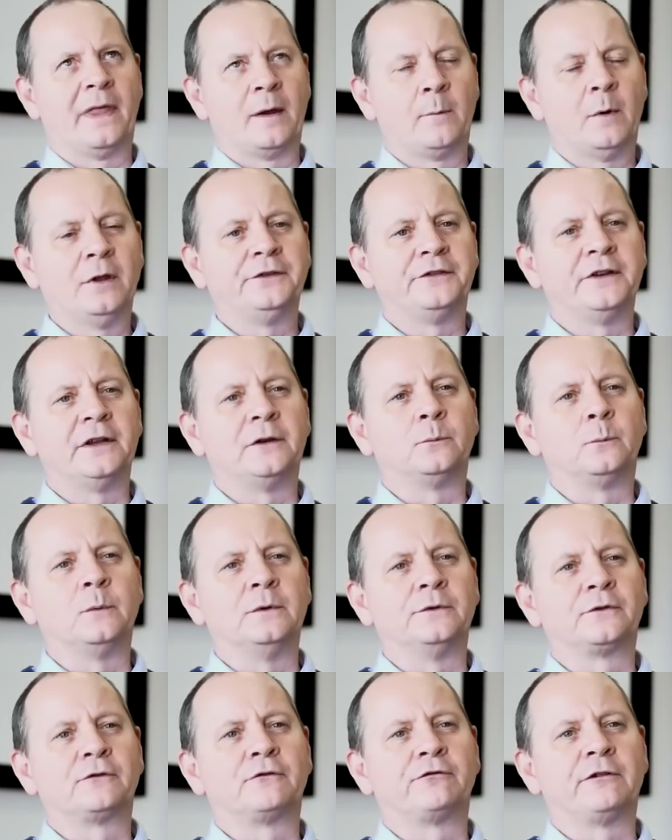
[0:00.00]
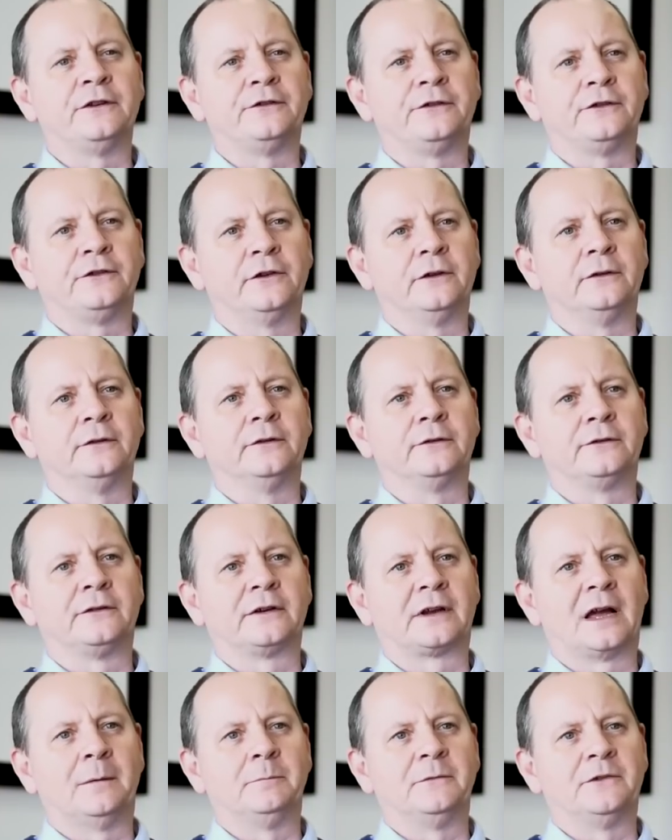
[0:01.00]
they wanted was Christians
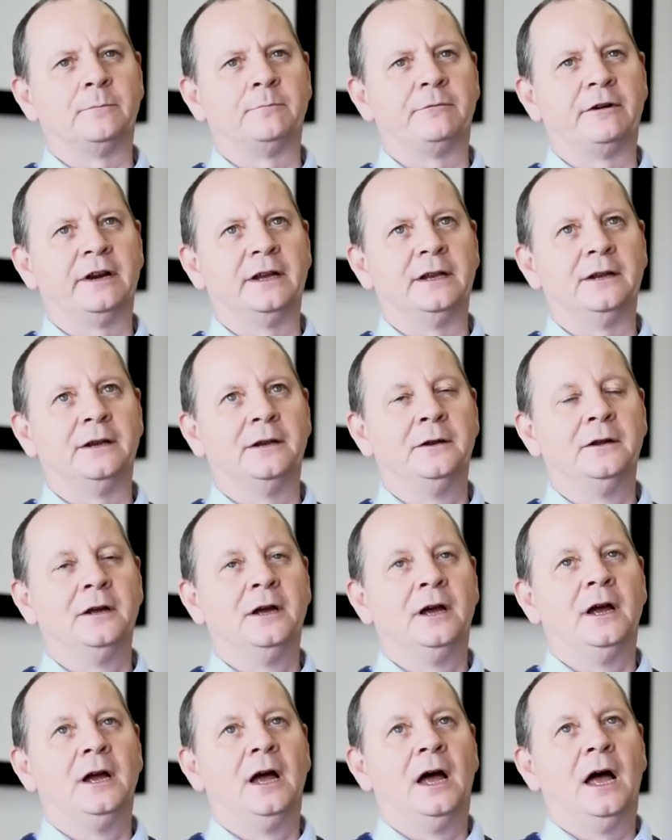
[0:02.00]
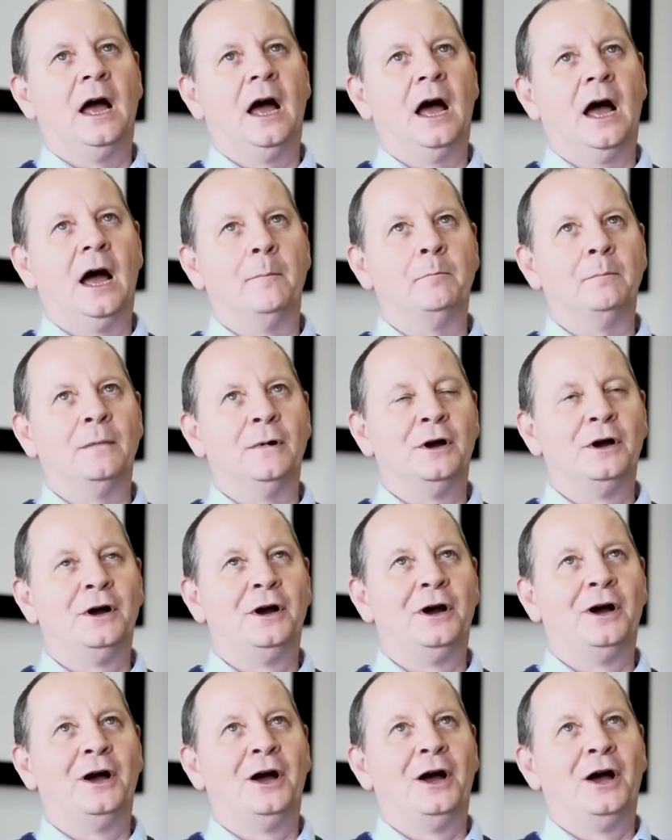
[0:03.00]
to come to Britain.
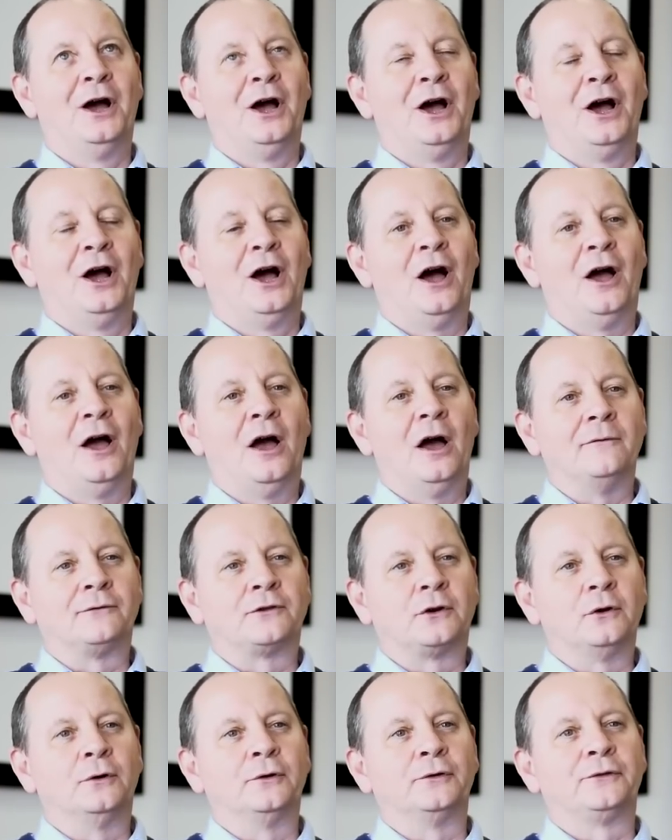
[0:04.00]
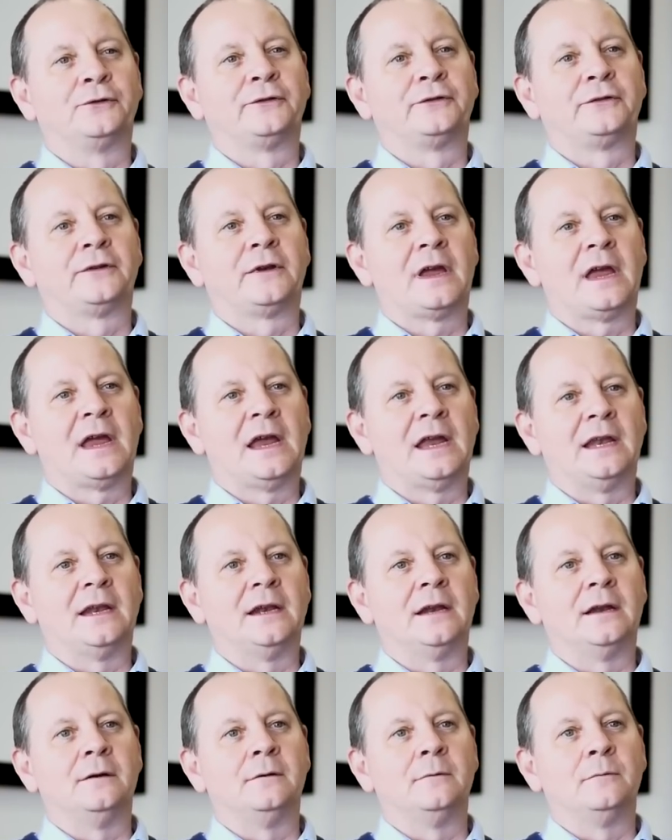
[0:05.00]
Of course,
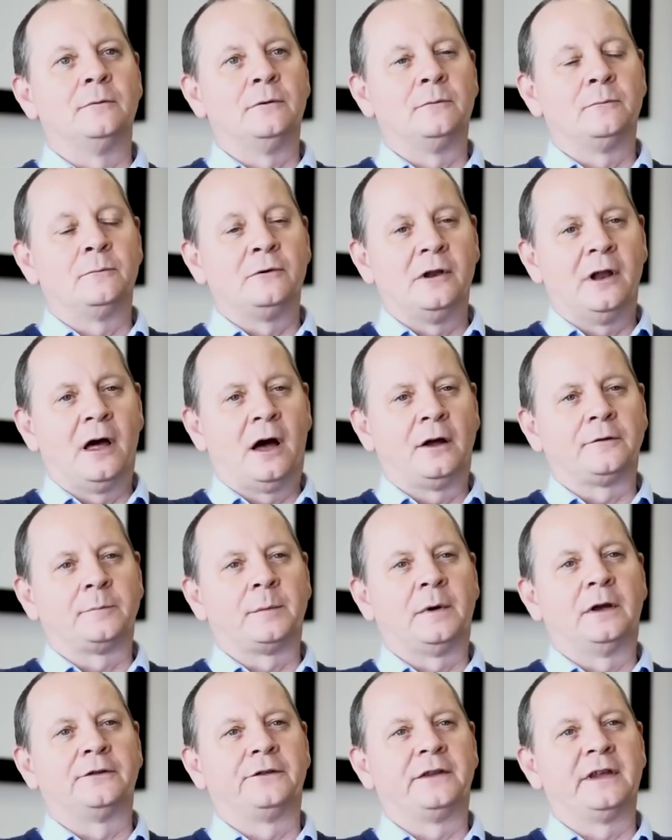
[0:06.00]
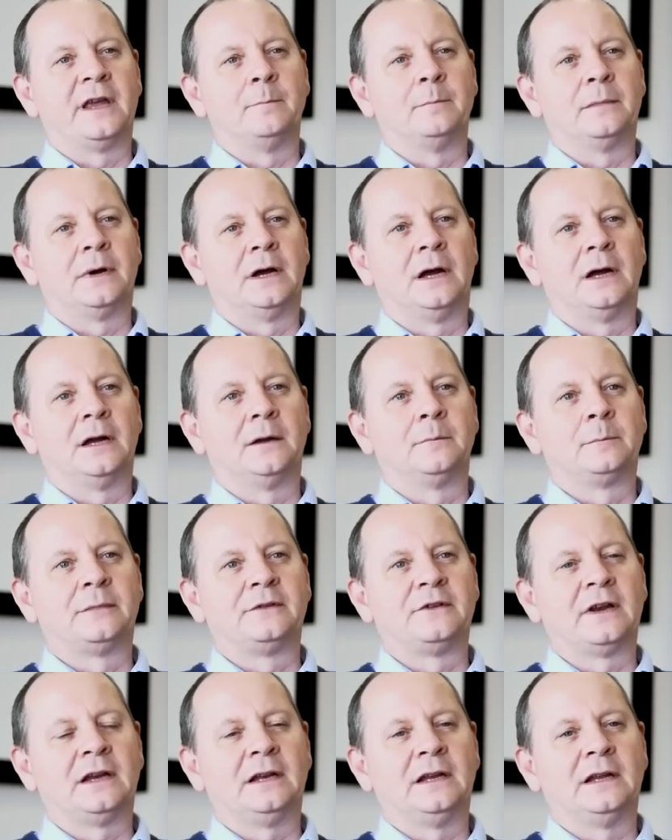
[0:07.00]
in large parts of the empire,
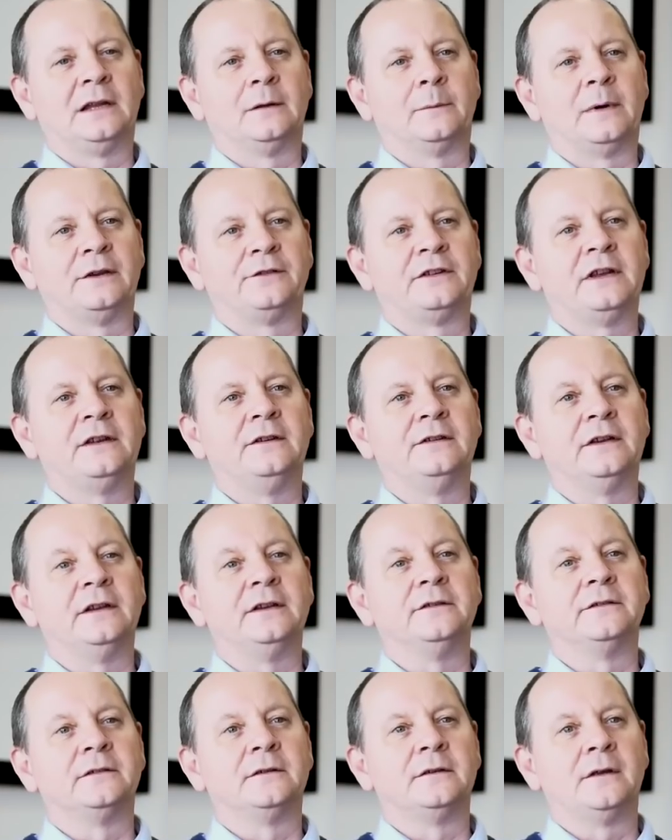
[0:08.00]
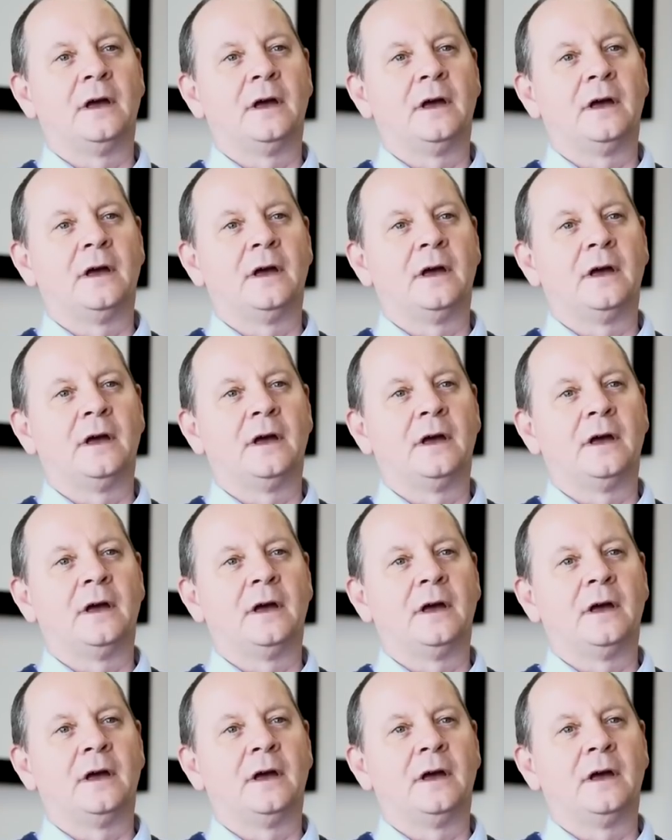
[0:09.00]
particularly in the West Indies,